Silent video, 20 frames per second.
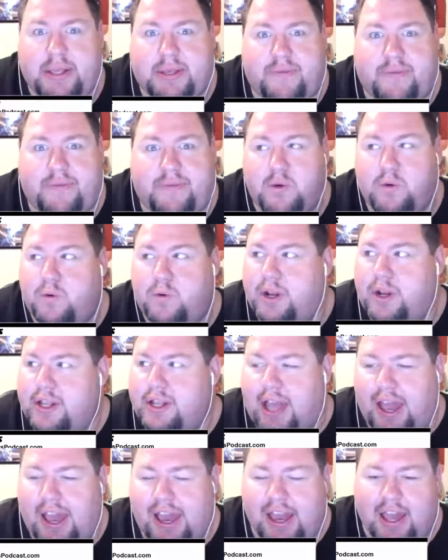food and
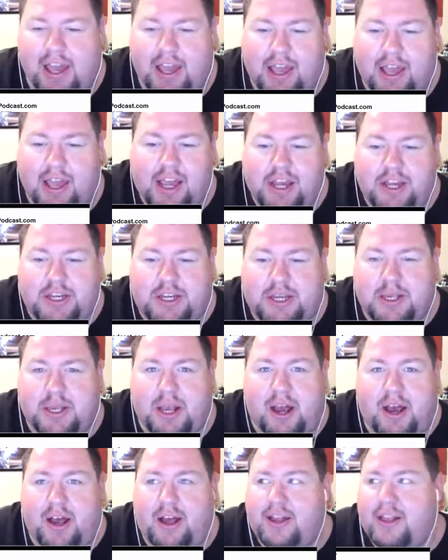like she's
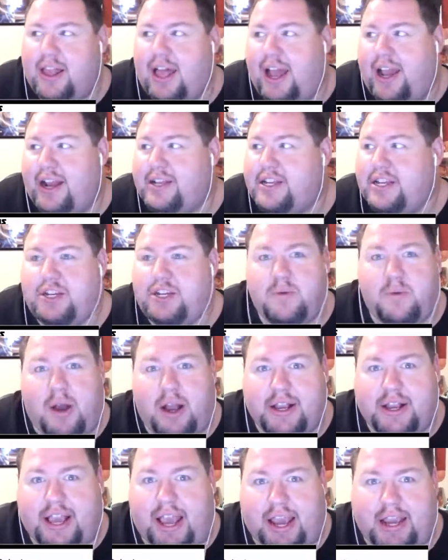all like, "Did you
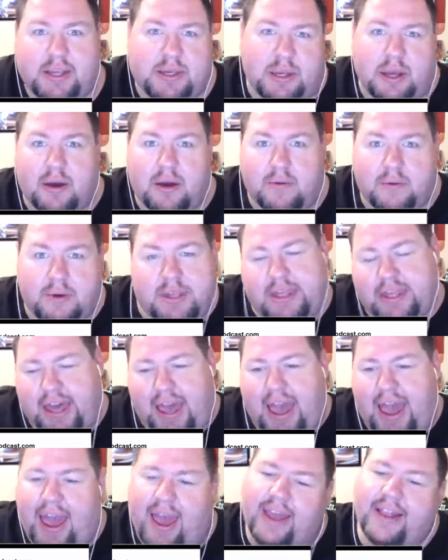want queso with
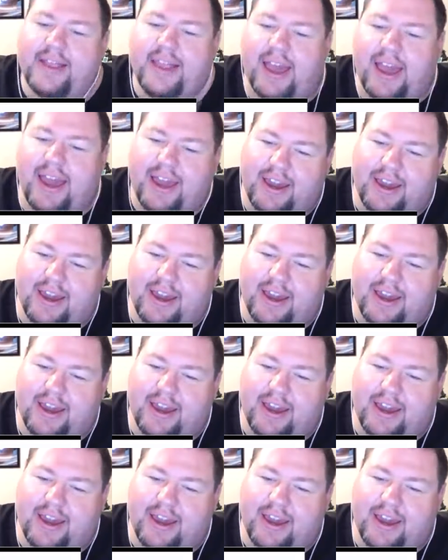that?" Like,